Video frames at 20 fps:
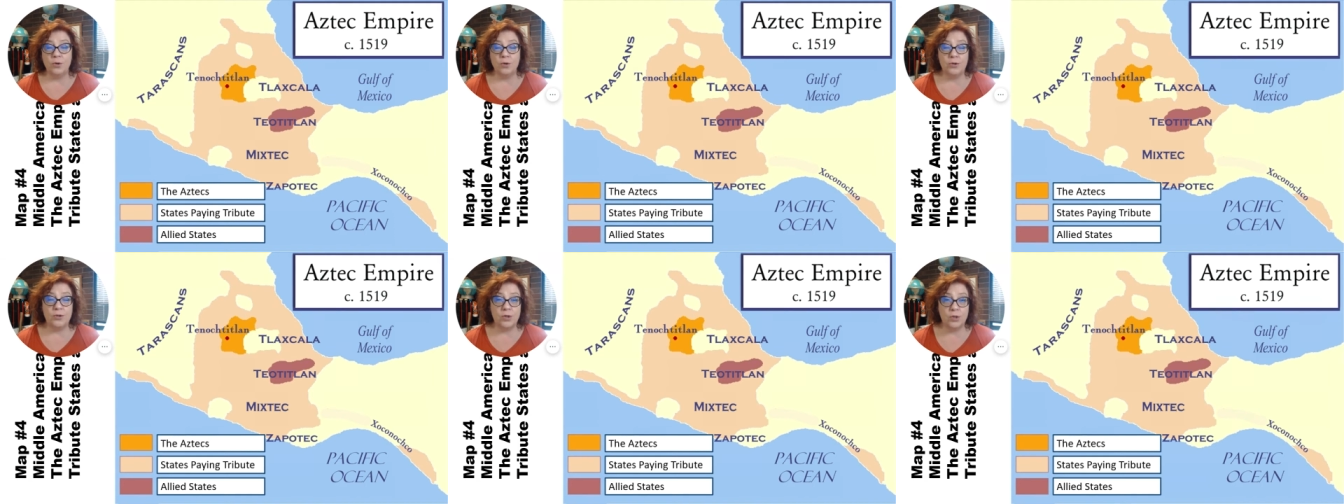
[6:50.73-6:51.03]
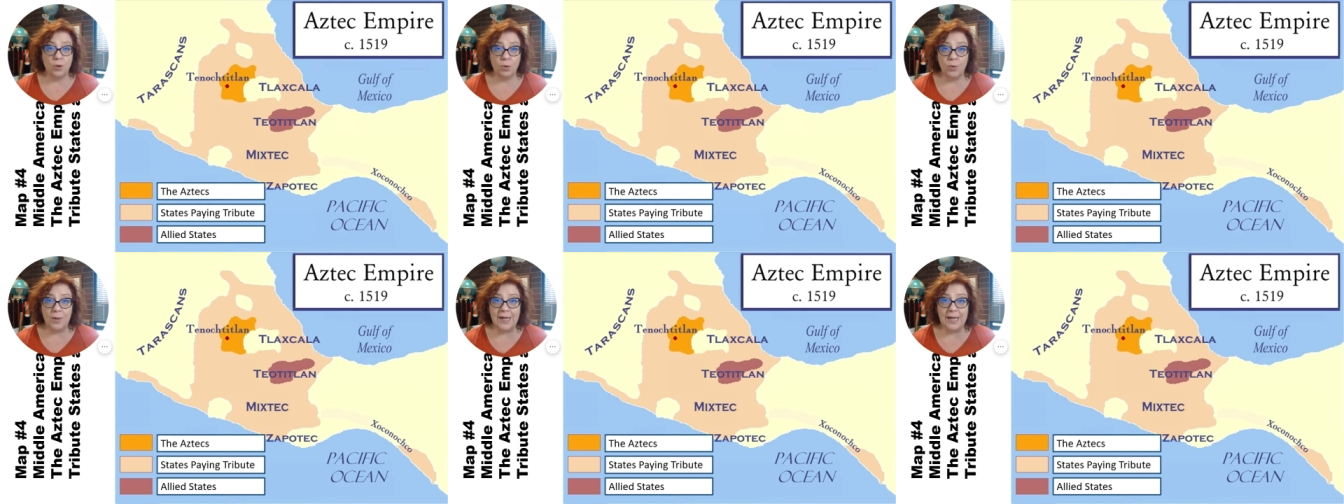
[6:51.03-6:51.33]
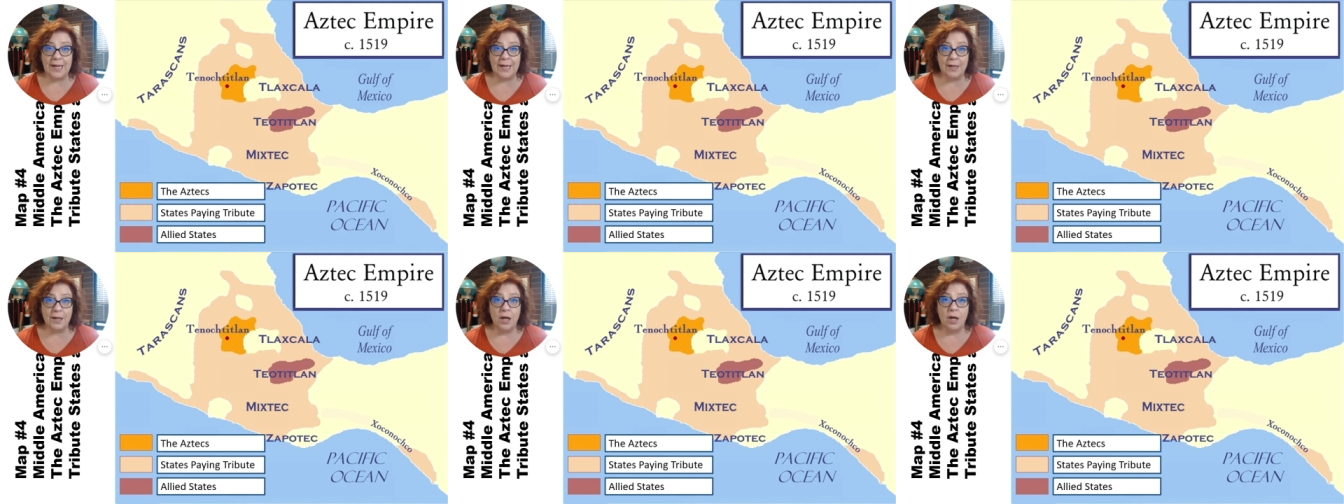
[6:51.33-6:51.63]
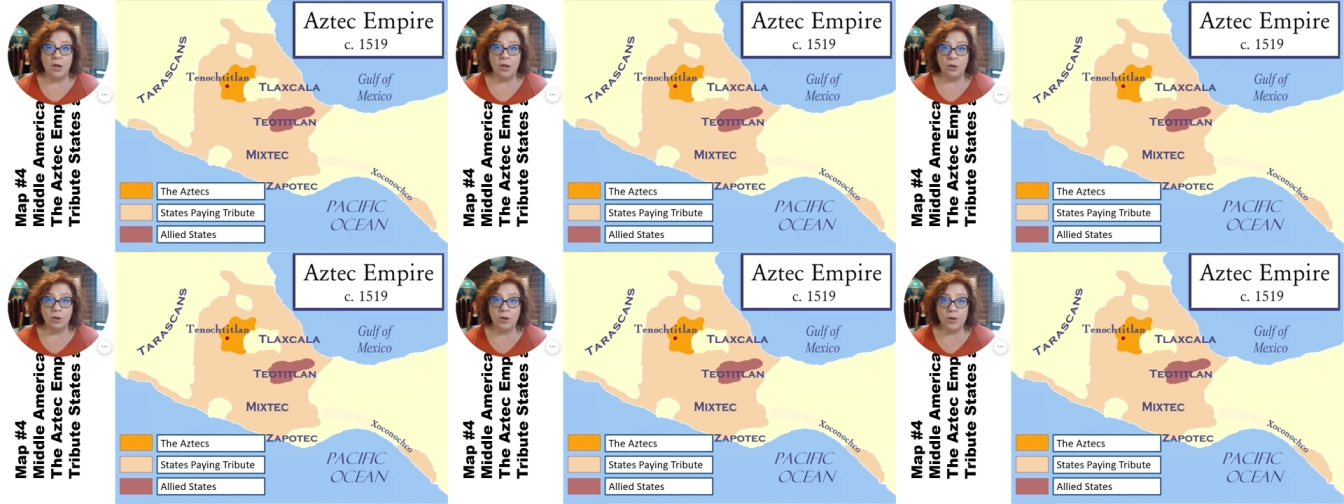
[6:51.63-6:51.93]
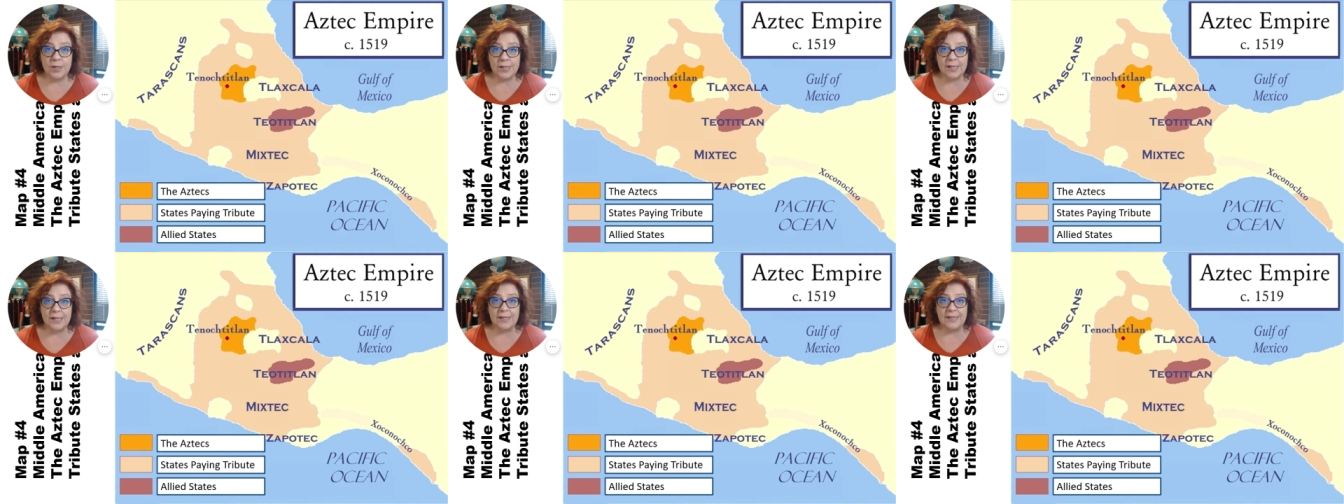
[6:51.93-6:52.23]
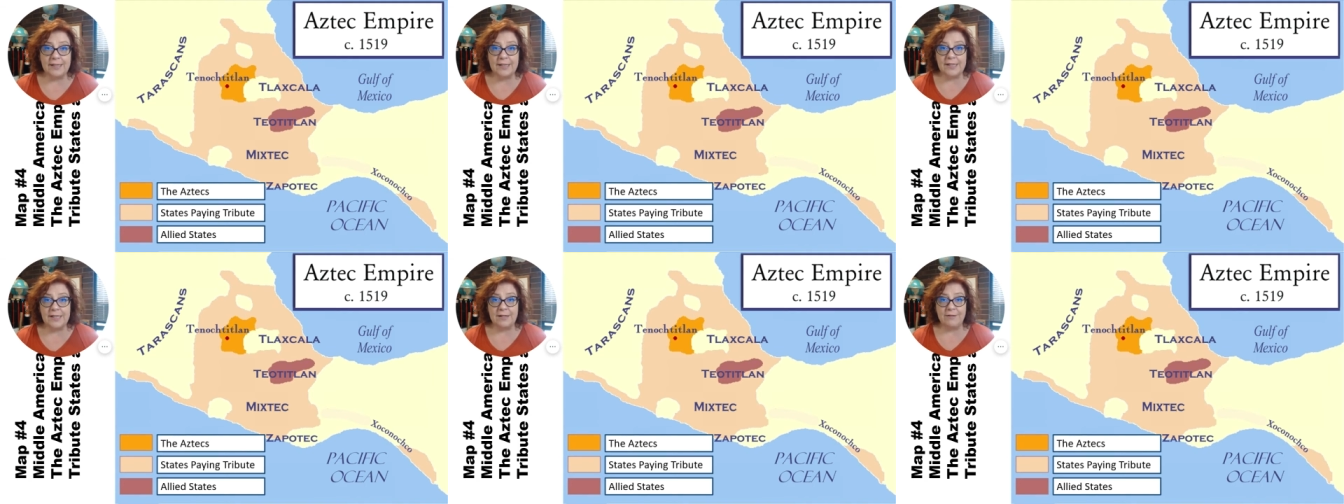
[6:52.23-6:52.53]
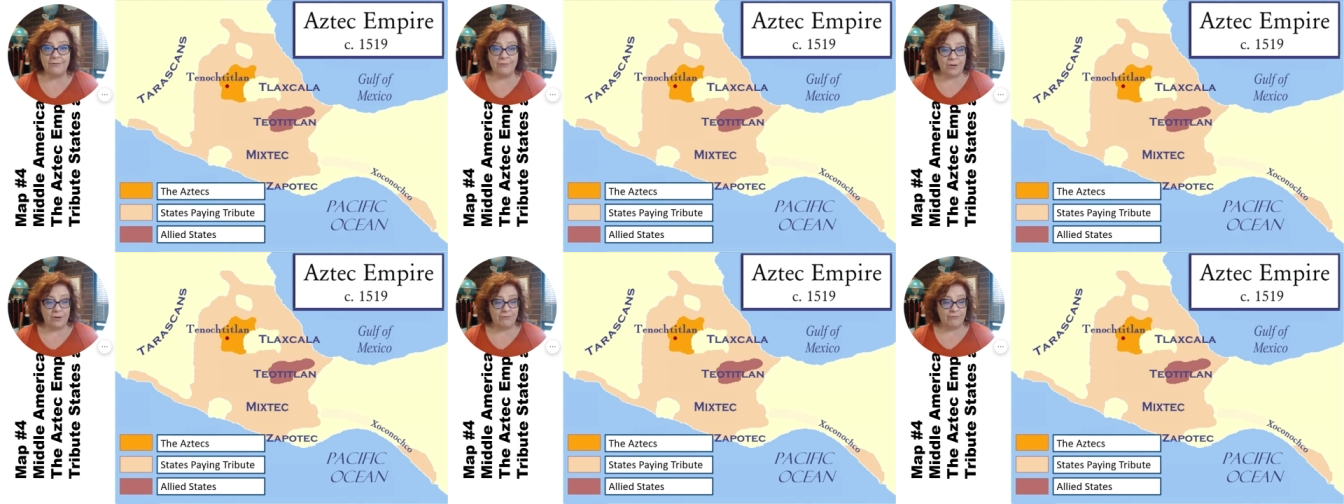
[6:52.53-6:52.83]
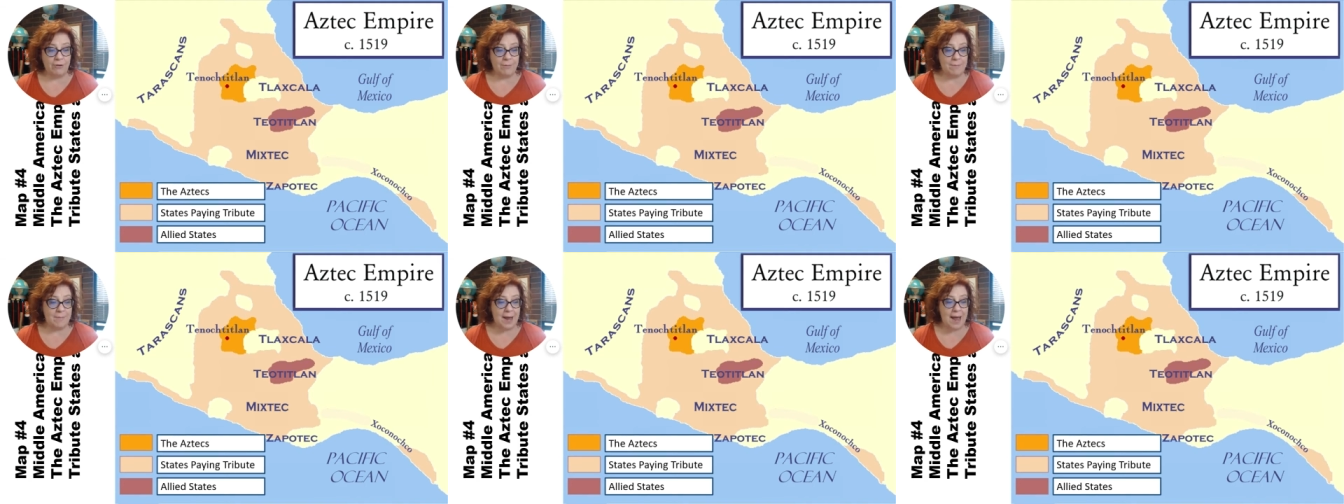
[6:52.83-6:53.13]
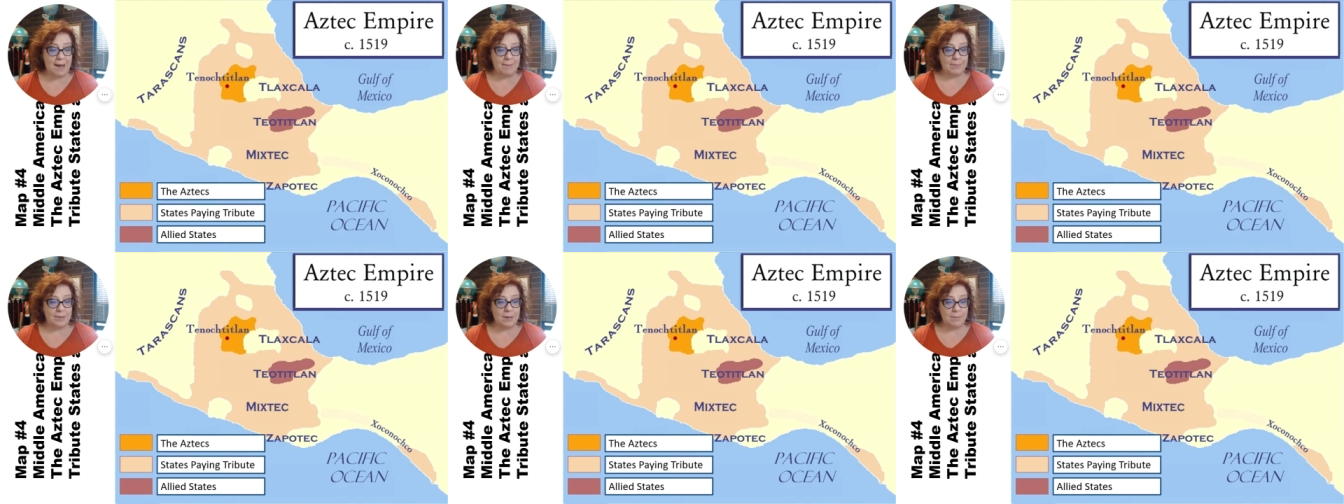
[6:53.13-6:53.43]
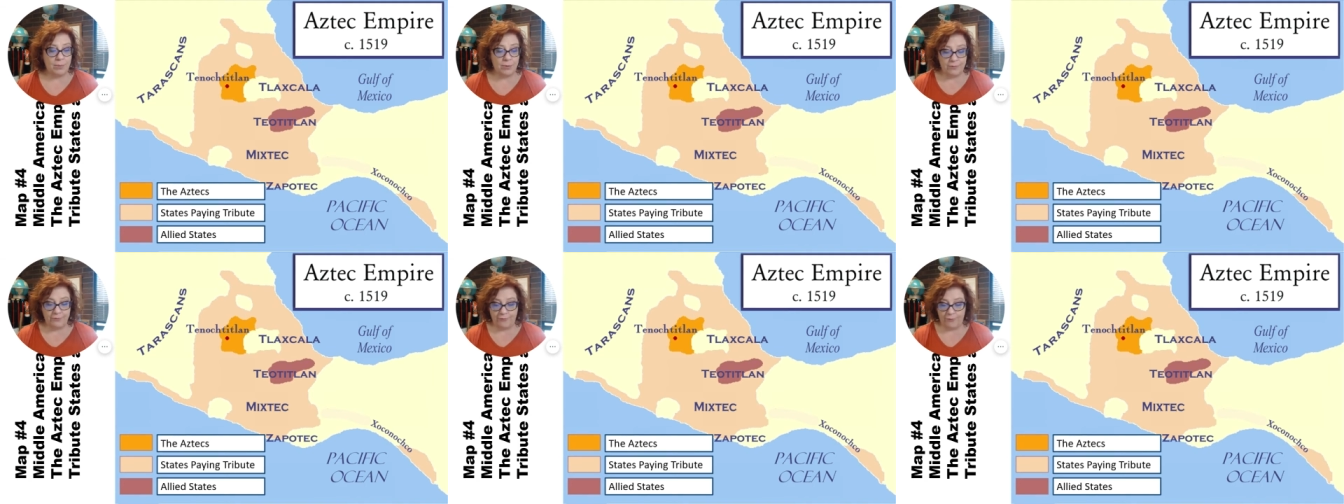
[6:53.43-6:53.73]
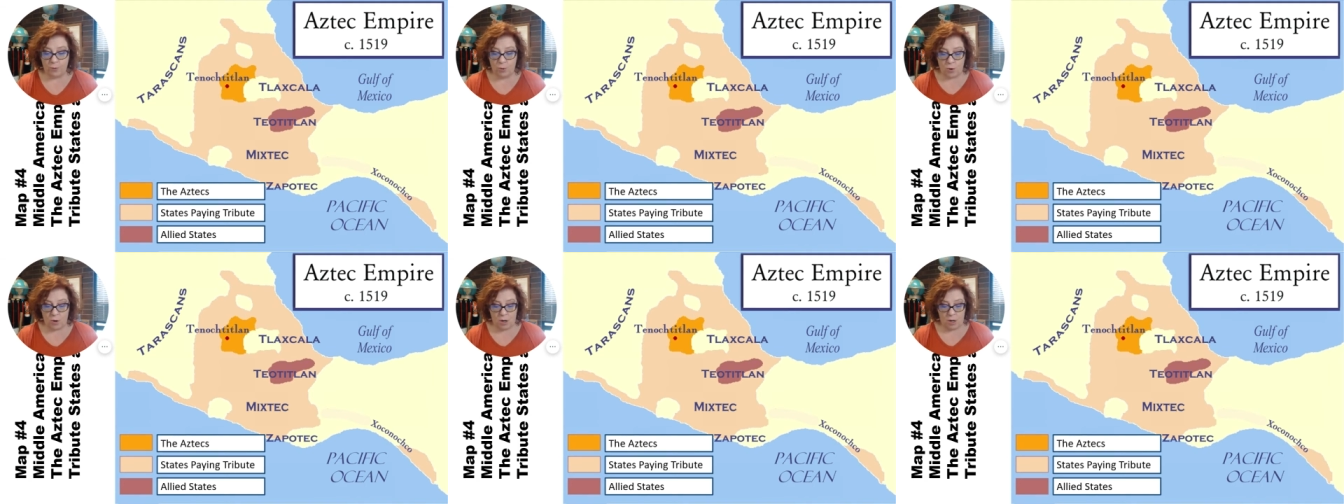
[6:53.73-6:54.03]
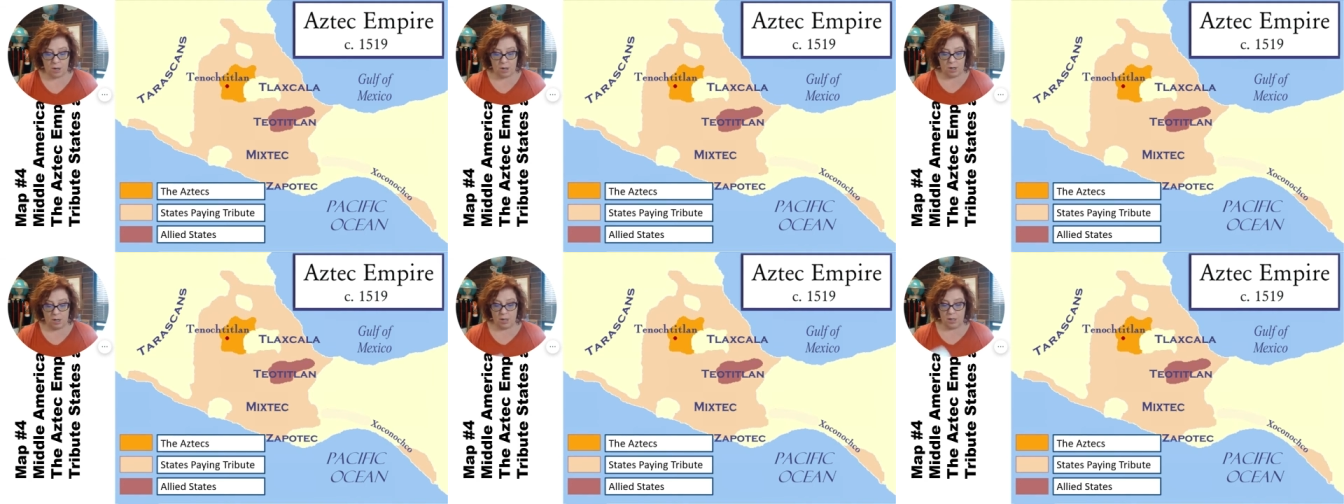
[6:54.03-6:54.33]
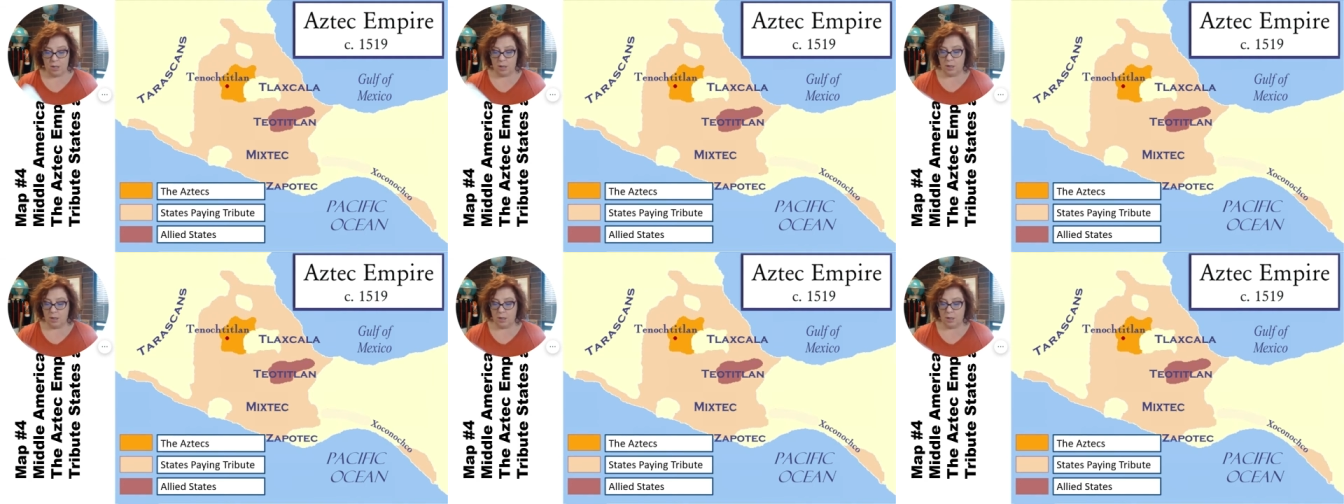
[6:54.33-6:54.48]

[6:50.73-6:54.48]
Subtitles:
your screen looks a little different from map number 4